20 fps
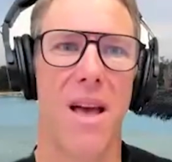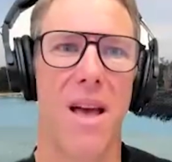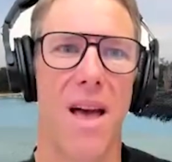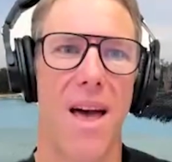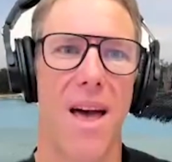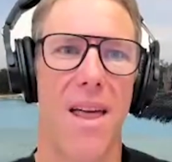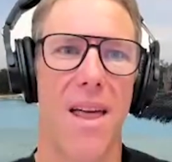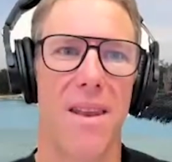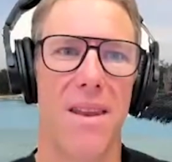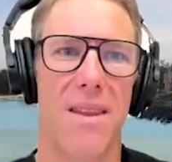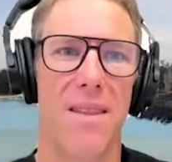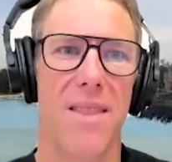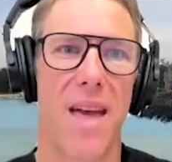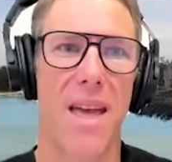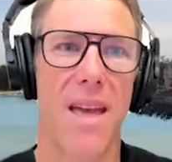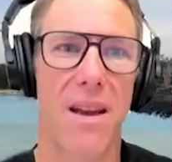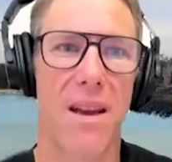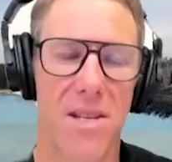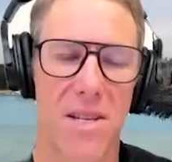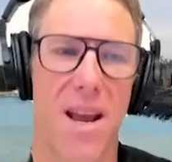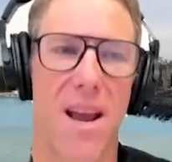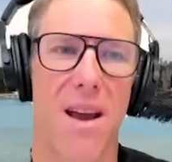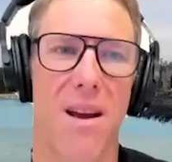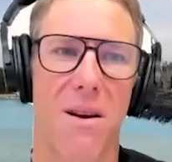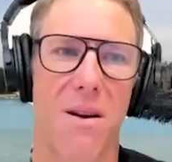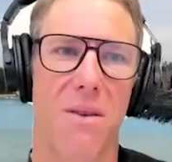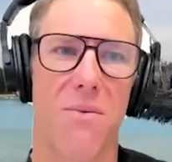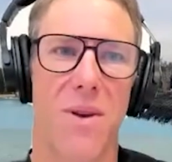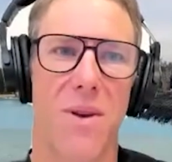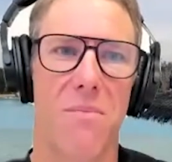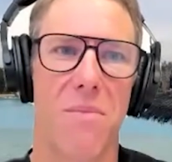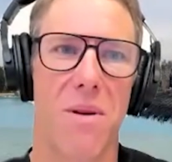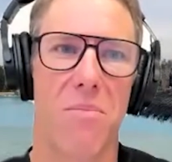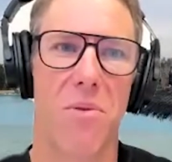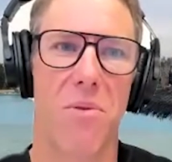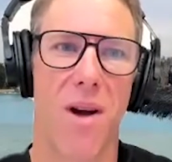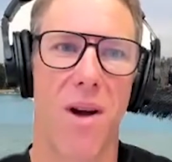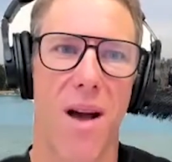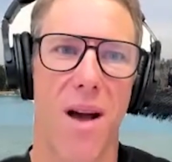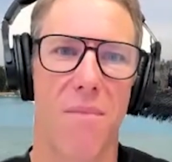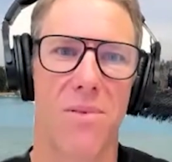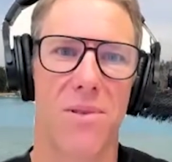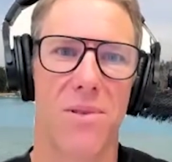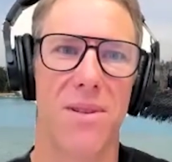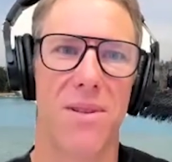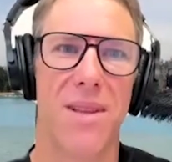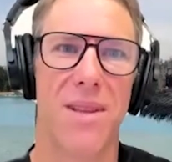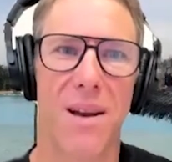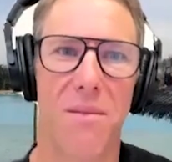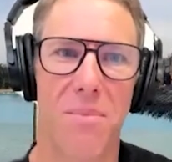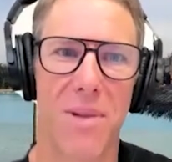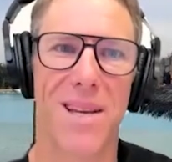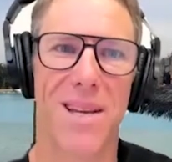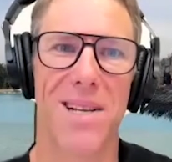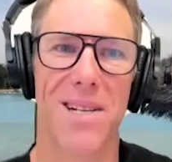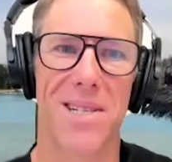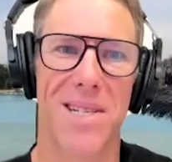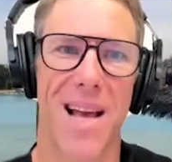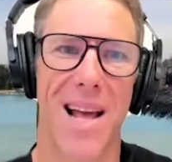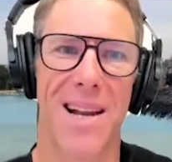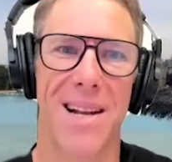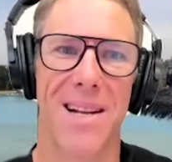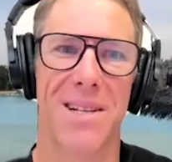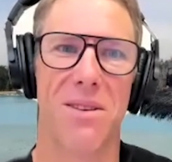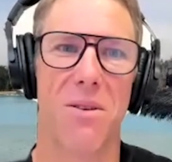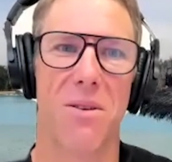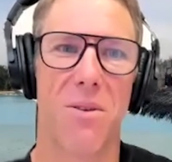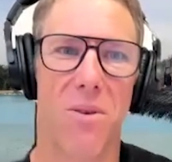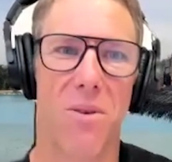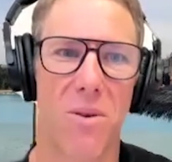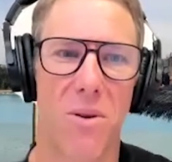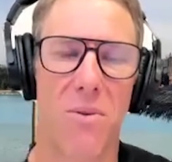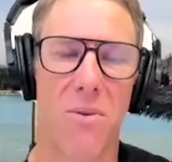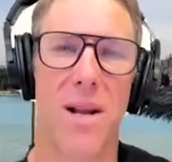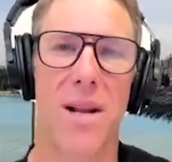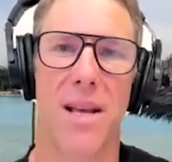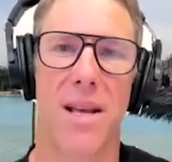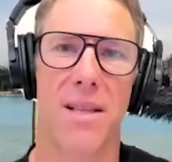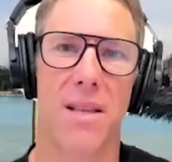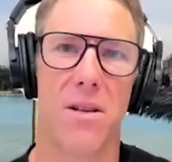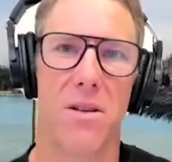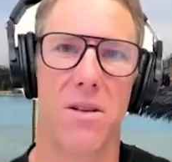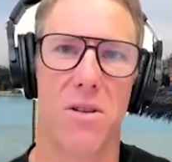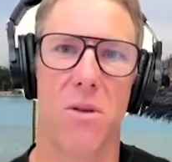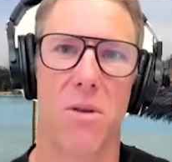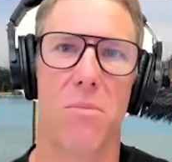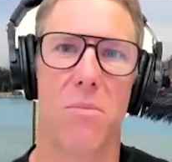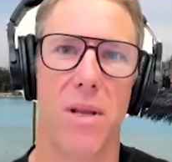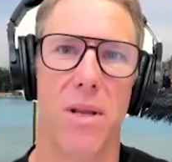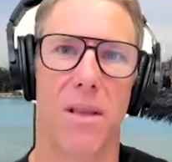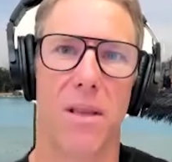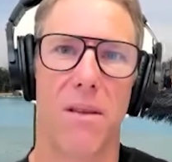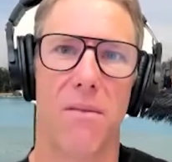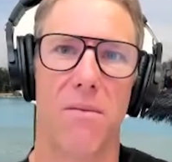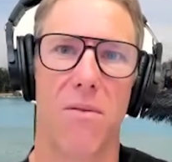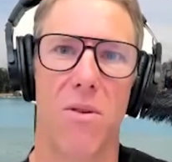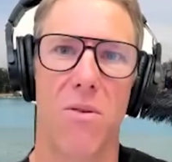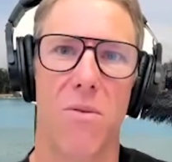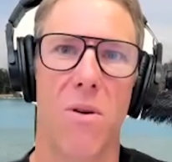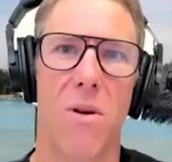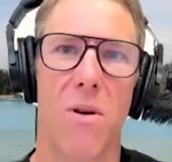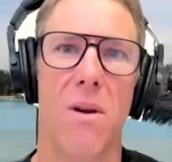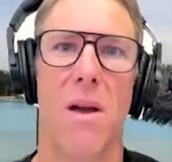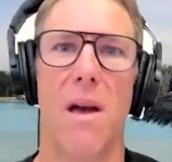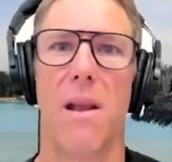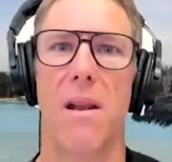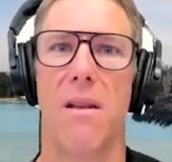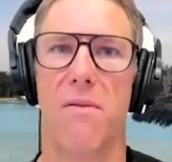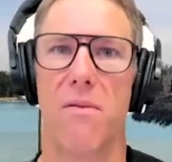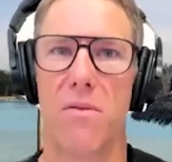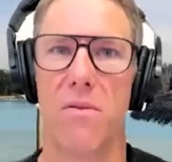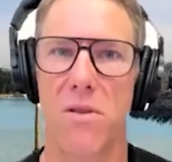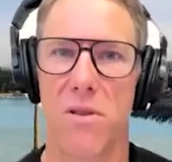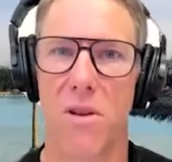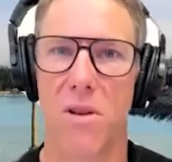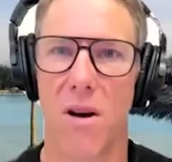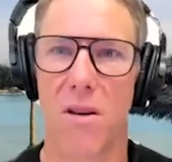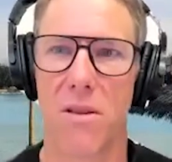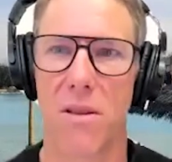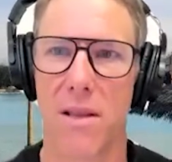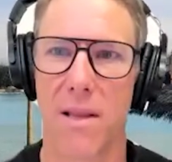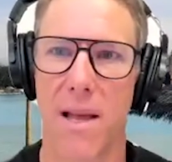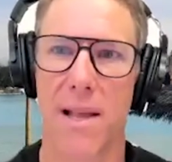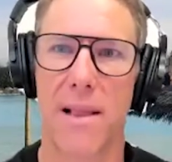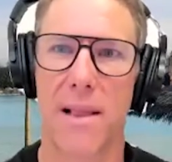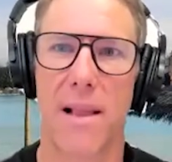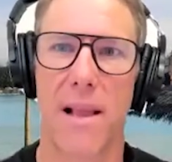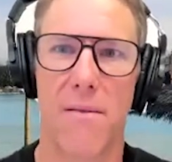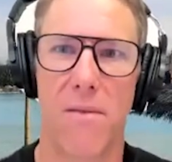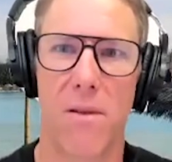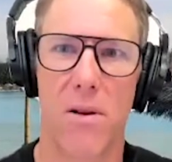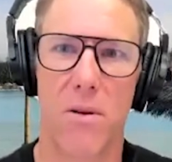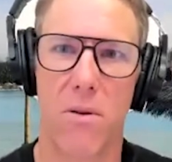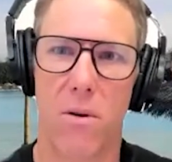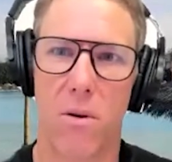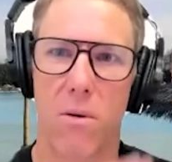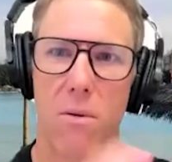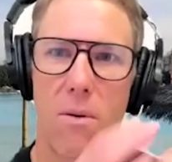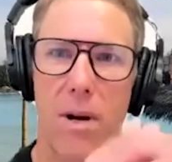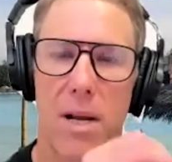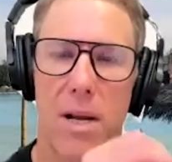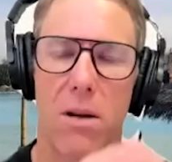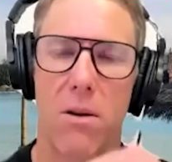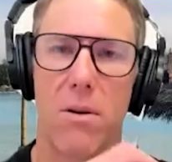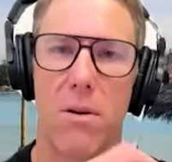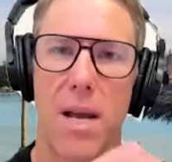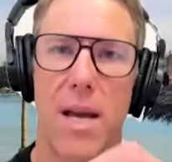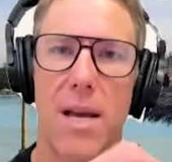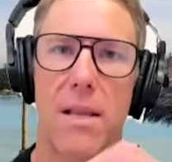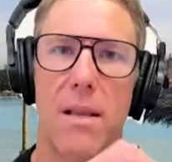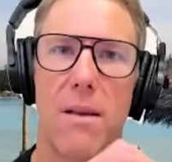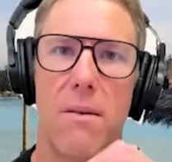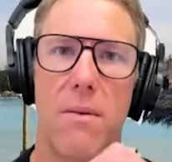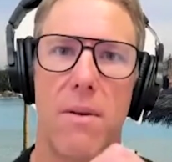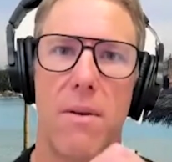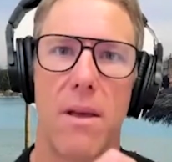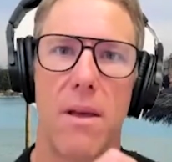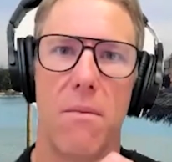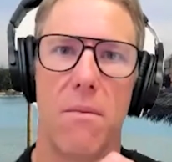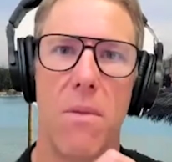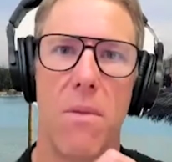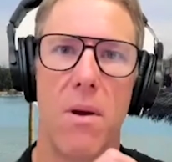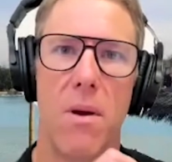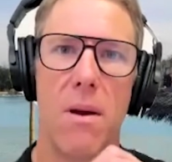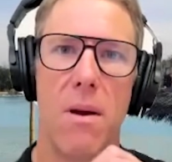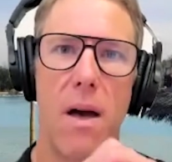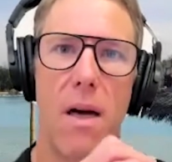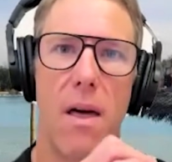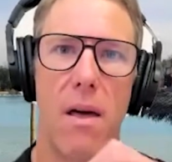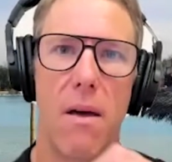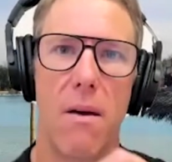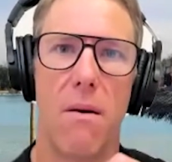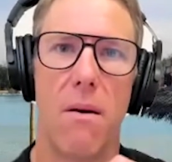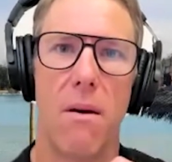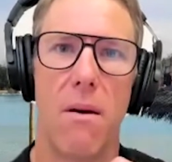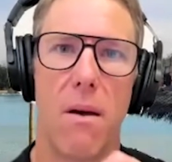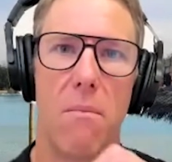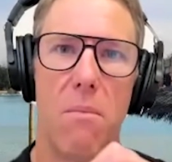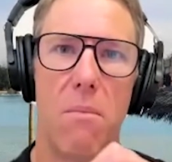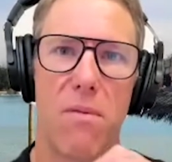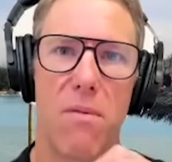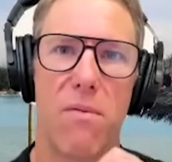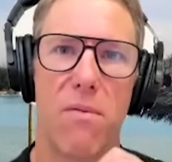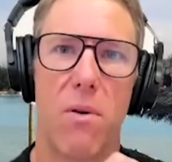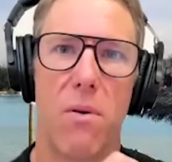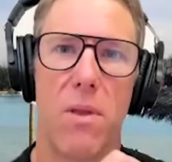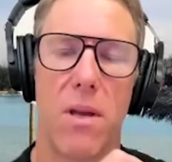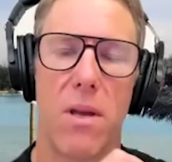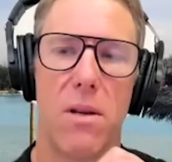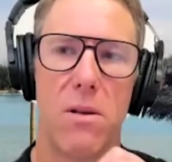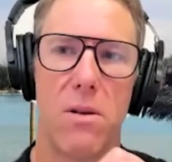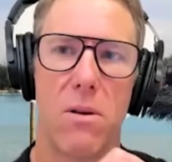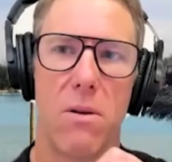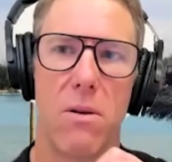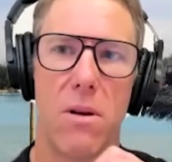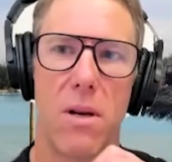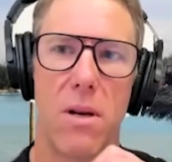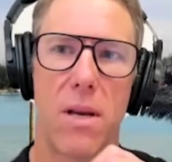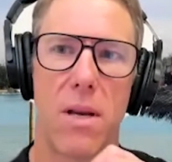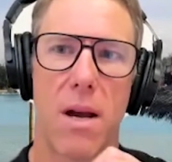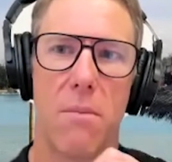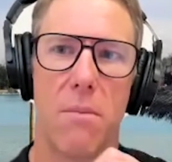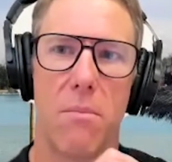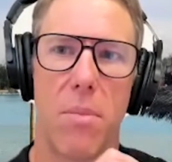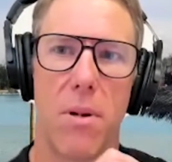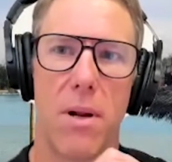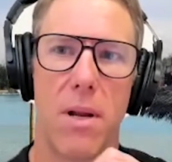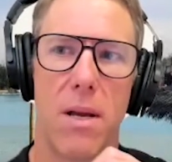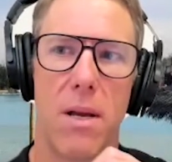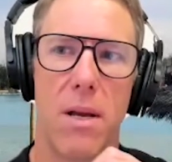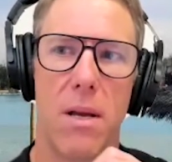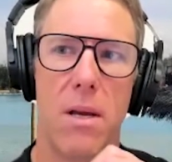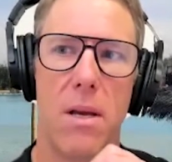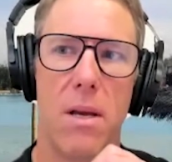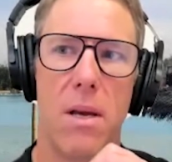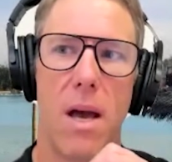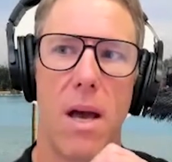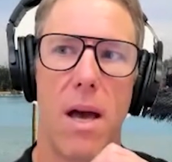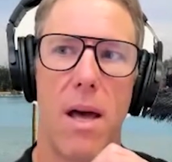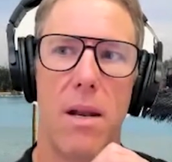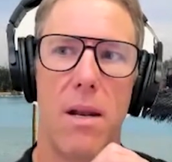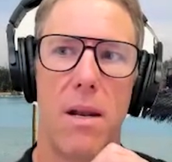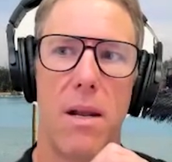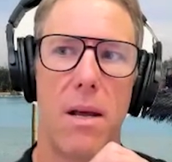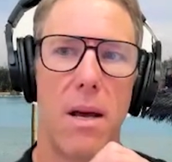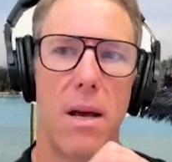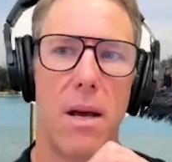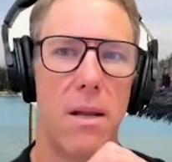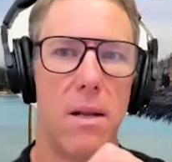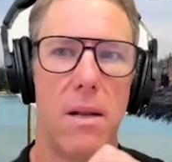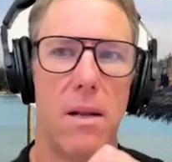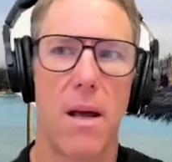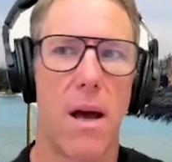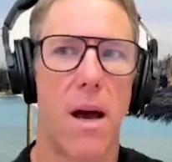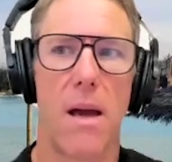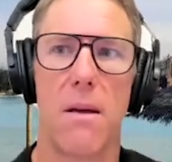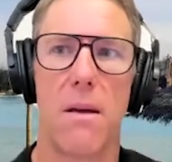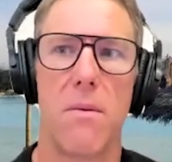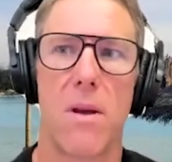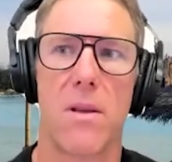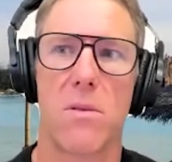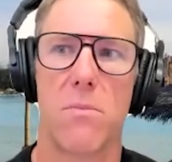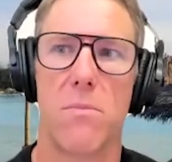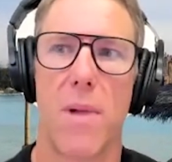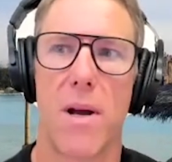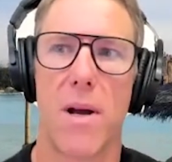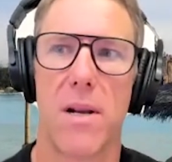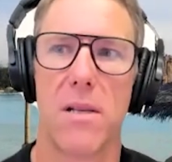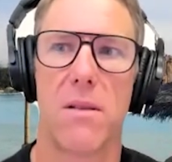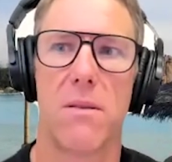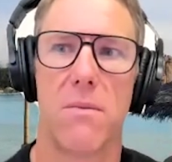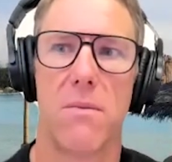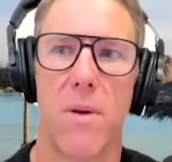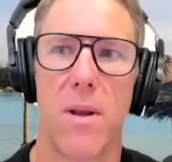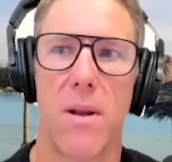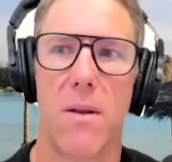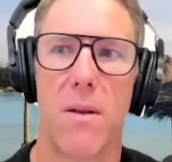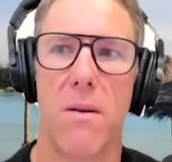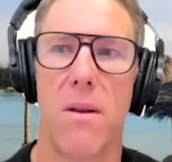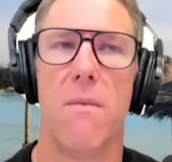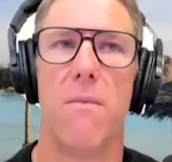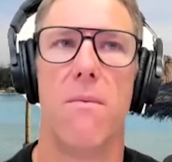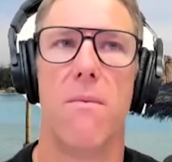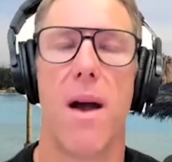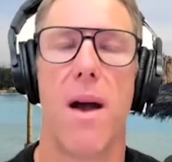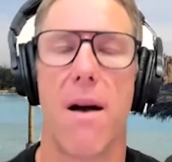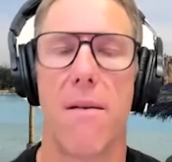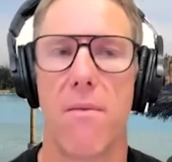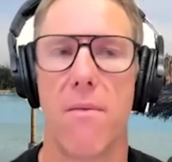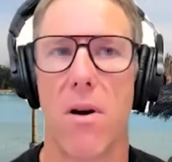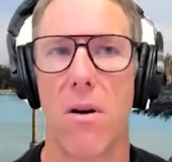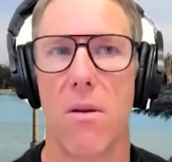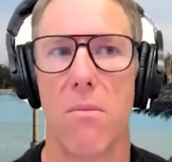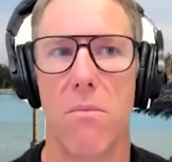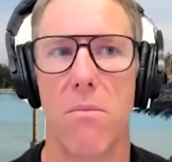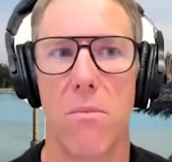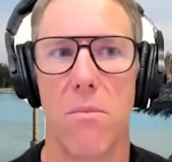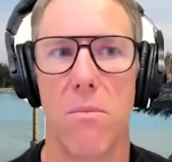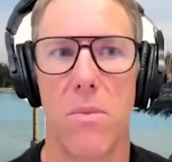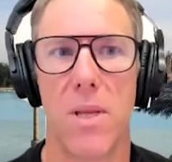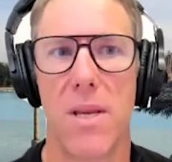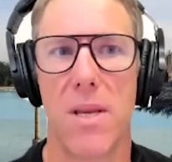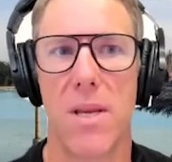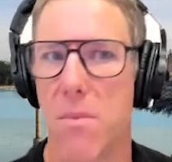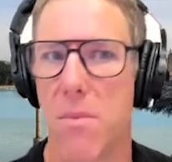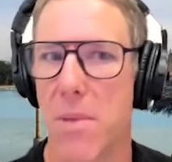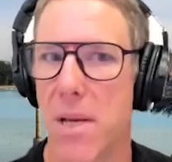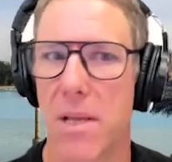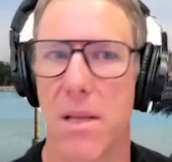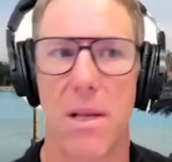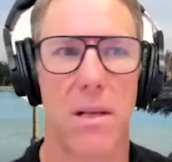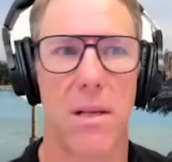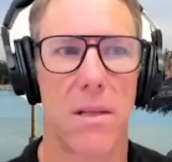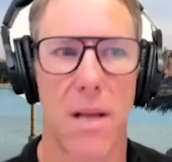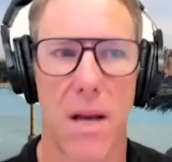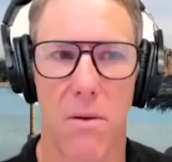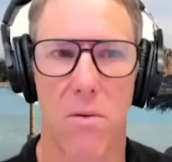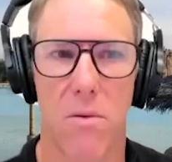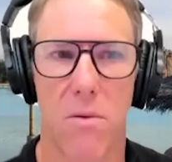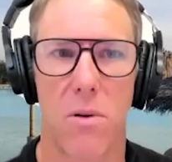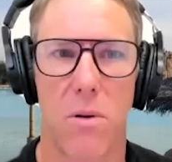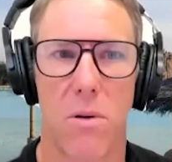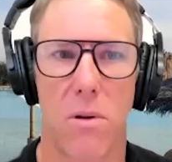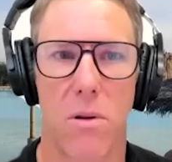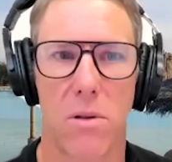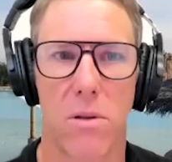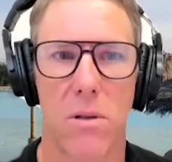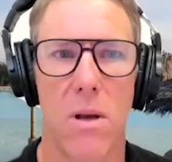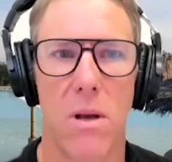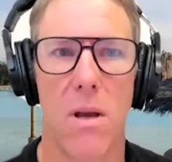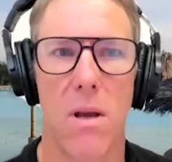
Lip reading: and they are sharing with me perhaps their biggest challenge already at the job interview. And if you start at that level, you're already connecting with them and before they join the company. And I, as much as when we have our team meeting town halls,